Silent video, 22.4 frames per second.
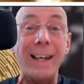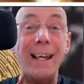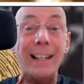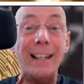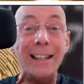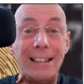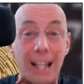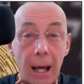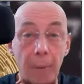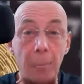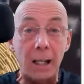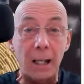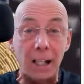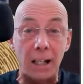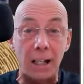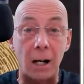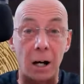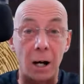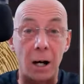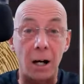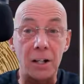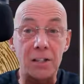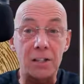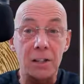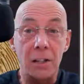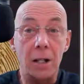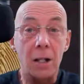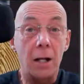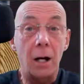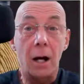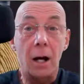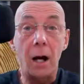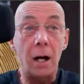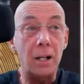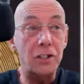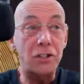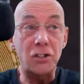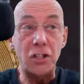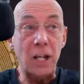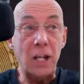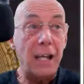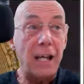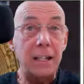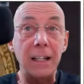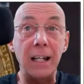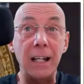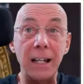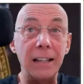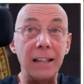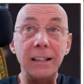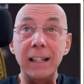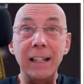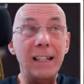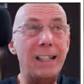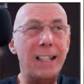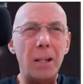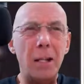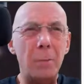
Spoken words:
debit card, saying that it needed